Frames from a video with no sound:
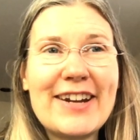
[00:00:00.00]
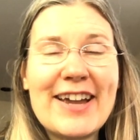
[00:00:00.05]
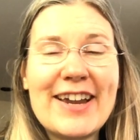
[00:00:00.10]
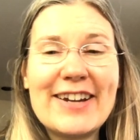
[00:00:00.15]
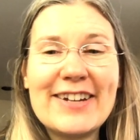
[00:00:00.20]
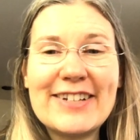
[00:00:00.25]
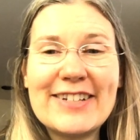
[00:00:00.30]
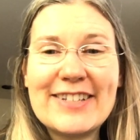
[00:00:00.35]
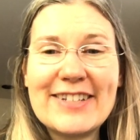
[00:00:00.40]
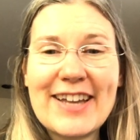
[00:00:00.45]

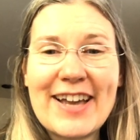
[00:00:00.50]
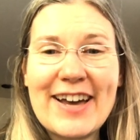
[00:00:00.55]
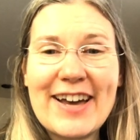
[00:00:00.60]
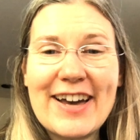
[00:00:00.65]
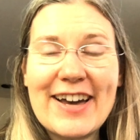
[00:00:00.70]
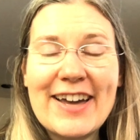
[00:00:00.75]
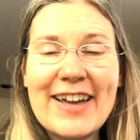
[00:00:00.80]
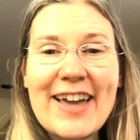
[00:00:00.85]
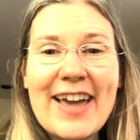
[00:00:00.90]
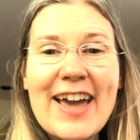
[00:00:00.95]
And uh,
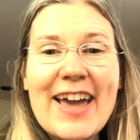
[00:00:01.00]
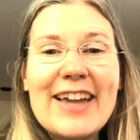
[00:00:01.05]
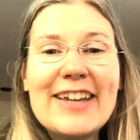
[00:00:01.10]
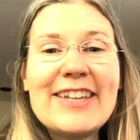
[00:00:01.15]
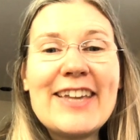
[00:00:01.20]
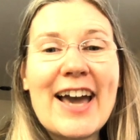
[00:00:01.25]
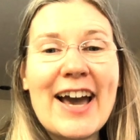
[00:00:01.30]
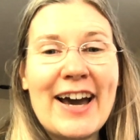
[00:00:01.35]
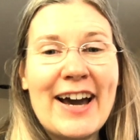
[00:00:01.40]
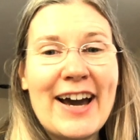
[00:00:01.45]

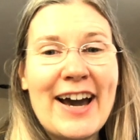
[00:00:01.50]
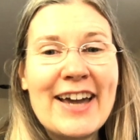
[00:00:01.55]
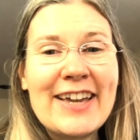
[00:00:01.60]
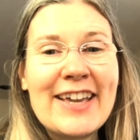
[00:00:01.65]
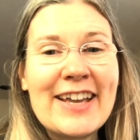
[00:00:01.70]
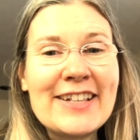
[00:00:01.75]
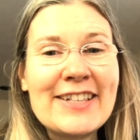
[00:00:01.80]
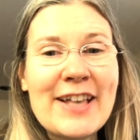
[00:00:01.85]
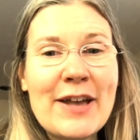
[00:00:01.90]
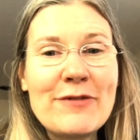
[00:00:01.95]
yeah, I
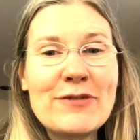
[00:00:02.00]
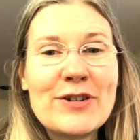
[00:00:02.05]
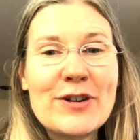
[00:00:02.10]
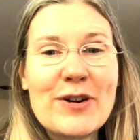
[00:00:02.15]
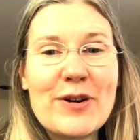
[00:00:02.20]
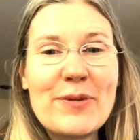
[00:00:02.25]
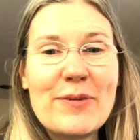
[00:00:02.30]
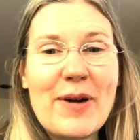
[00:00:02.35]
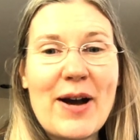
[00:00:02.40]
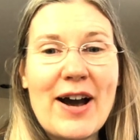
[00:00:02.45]
guess after
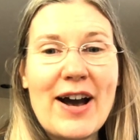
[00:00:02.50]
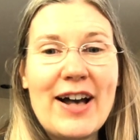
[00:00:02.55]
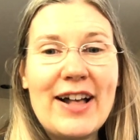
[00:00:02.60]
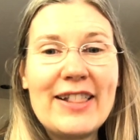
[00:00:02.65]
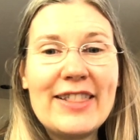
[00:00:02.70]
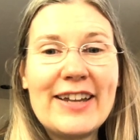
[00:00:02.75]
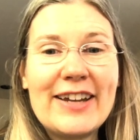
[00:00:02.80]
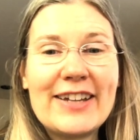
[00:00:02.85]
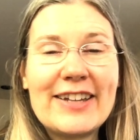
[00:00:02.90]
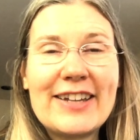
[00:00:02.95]
a while,
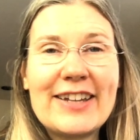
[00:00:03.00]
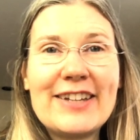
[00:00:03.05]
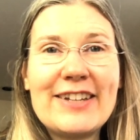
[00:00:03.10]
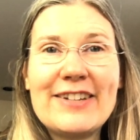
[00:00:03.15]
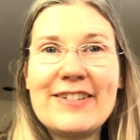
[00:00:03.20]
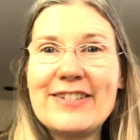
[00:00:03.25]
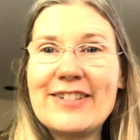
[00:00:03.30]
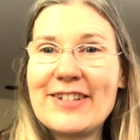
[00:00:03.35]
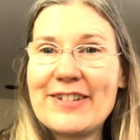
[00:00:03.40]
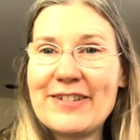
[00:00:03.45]
like
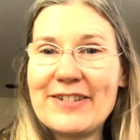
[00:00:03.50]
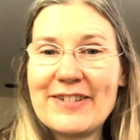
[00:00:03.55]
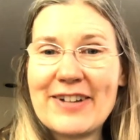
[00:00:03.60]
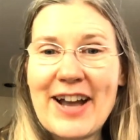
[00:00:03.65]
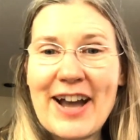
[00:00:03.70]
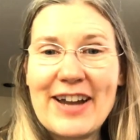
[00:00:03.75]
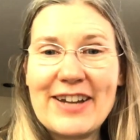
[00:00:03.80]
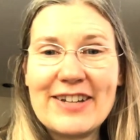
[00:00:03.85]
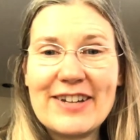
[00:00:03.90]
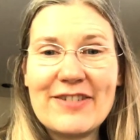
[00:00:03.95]
you do,
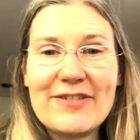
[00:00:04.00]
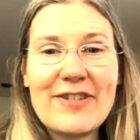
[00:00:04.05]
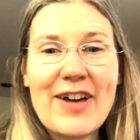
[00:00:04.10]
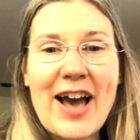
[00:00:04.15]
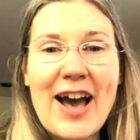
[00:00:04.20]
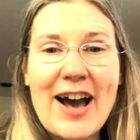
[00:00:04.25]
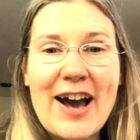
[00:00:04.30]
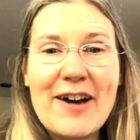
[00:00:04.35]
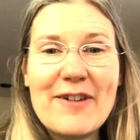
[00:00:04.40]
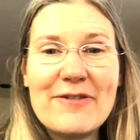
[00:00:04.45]
kind of
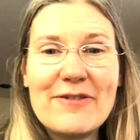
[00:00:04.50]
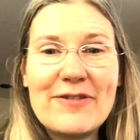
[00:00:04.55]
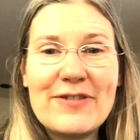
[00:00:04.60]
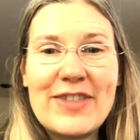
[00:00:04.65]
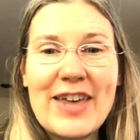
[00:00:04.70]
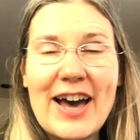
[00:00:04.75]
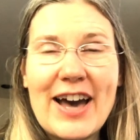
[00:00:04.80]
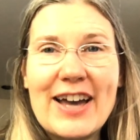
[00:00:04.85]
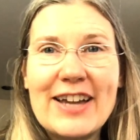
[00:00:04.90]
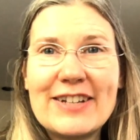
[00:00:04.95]
have
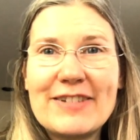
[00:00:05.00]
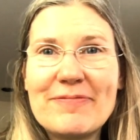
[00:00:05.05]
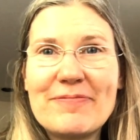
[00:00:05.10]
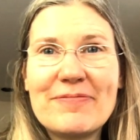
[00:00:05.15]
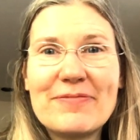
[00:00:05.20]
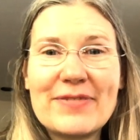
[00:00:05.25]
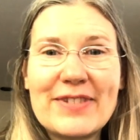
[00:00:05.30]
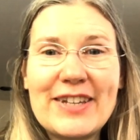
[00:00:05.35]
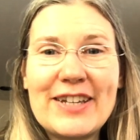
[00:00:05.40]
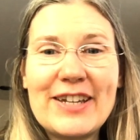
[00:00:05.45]
that
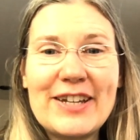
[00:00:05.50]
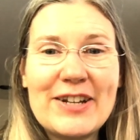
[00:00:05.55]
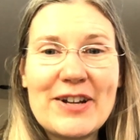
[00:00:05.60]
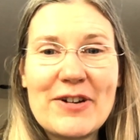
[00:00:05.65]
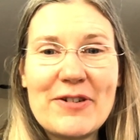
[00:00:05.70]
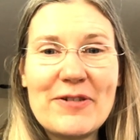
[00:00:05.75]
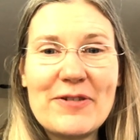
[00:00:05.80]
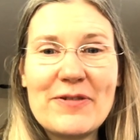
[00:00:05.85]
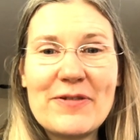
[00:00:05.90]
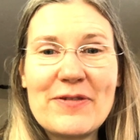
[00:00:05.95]
you
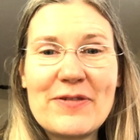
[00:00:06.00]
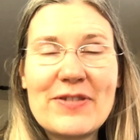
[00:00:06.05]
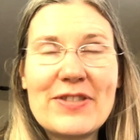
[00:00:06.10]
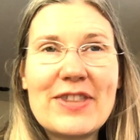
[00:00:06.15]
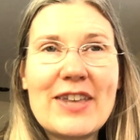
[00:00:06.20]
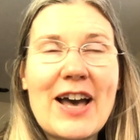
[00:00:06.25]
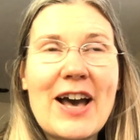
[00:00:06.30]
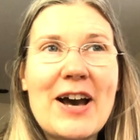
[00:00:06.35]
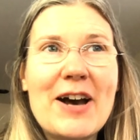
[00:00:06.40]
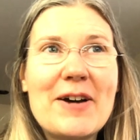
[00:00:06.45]
know
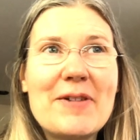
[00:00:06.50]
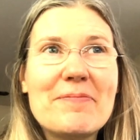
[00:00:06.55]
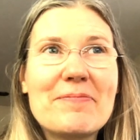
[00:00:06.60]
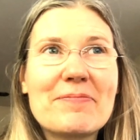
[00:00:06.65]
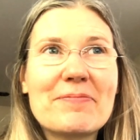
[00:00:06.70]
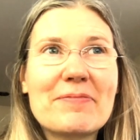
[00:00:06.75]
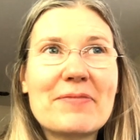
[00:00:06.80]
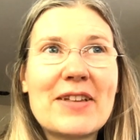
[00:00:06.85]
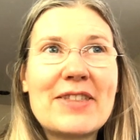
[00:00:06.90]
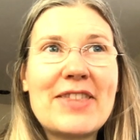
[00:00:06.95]
um,
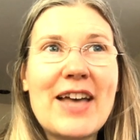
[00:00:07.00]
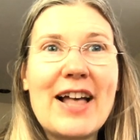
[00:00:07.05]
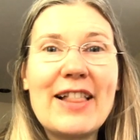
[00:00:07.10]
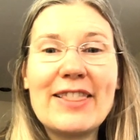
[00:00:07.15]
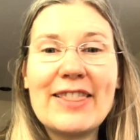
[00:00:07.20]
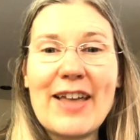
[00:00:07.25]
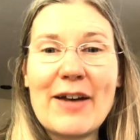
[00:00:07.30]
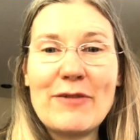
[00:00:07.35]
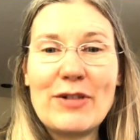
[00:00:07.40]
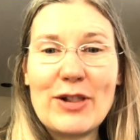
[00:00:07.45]
that
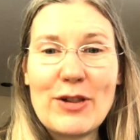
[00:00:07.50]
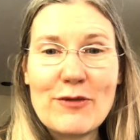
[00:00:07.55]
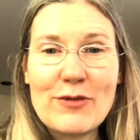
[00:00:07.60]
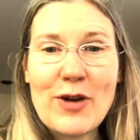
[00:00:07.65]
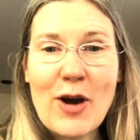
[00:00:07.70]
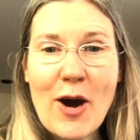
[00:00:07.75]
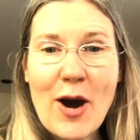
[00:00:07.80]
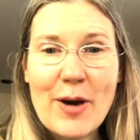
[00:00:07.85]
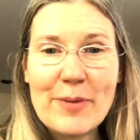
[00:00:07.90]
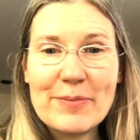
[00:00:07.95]
level of
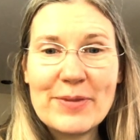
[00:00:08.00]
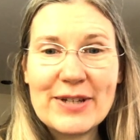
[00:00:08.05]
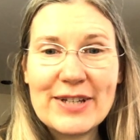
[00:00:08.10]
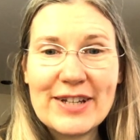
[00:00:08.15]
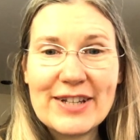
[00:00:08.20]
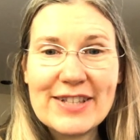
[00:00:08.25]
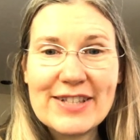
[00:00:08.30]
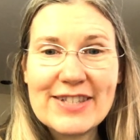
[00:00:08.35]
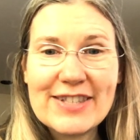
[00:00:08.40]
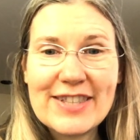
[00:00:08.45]

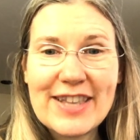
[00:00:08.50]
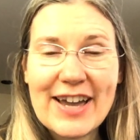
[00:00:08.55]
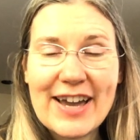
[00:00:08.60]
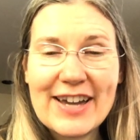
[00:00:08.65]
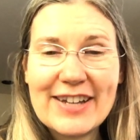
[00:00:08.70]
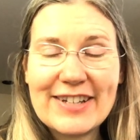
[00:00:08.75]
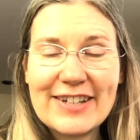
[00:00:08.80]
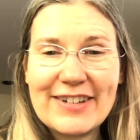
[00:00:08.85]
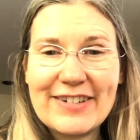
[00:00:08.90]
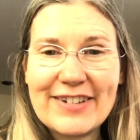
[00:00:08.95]
competence
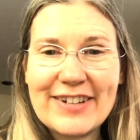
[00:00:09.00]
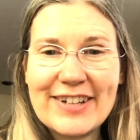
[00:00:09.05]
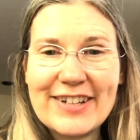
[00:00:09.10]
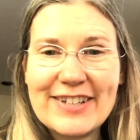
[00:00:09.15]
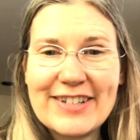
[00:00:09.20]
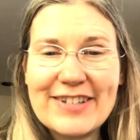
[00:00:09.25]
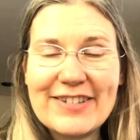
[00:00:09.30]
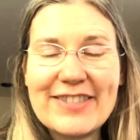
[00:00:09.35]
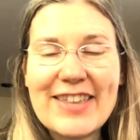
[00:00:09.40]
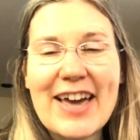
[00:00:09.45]
that you can
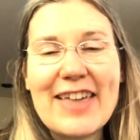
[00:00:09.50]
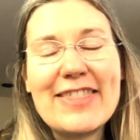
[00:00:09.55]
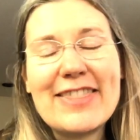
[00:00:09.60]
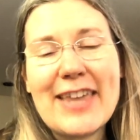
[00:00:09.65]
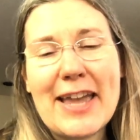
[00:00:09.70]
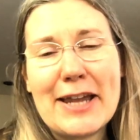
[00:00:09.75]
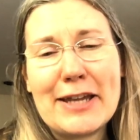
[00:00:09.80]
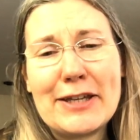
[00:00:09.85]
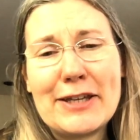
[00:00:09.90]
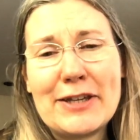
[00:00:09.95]
do that.
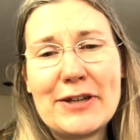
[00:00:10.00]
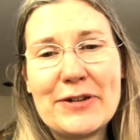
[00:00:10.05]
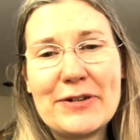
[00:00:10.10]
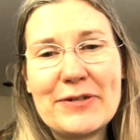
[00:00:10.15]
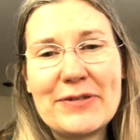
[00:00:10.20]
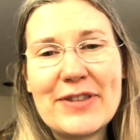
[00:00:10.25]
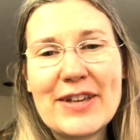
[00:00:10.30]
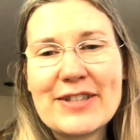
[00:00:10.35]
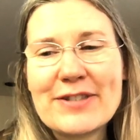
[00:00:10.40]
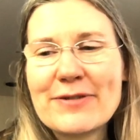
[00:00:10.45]
Thank you.
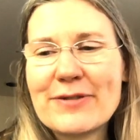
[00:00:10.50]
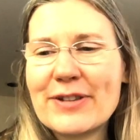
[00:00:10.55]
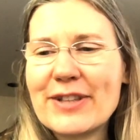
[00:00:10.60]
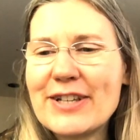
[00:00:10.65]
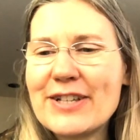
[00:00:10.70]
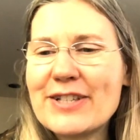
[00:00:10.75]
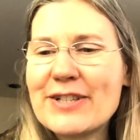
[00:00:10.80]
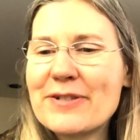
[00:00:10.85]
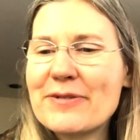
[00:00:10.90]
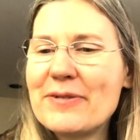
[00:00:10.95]
That's really
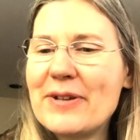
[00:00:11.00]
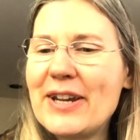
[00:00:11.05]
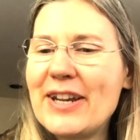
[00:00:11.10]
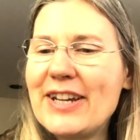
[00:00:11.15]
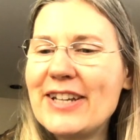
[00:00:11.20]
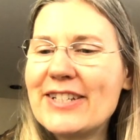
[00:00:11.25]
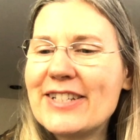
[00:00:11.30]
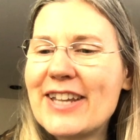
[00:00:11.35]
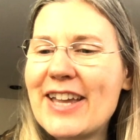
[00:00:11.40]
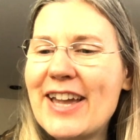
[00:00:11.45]

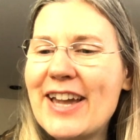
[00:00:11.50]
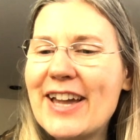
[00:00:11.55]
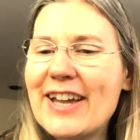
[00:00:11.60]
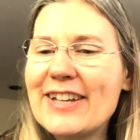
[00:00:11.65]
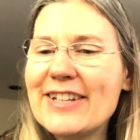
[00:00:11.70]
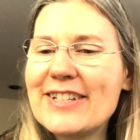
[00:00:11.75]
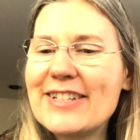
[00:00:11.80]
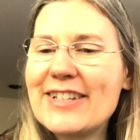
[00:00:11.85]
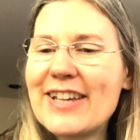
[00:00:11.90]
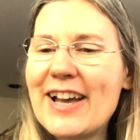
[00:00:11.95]
sweet,
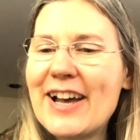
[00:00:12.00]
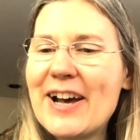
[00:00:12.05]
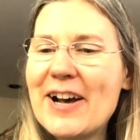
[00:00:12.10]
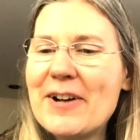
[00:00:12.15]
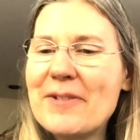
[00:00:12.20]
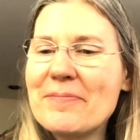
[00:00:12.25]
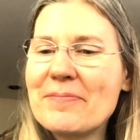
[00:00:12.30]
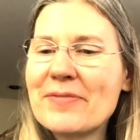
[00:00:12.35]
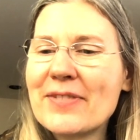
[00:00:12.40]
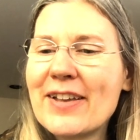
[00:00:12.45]
and
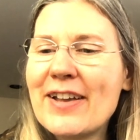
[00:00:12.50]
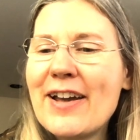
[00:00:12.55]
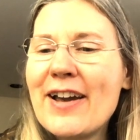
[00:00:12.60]
um,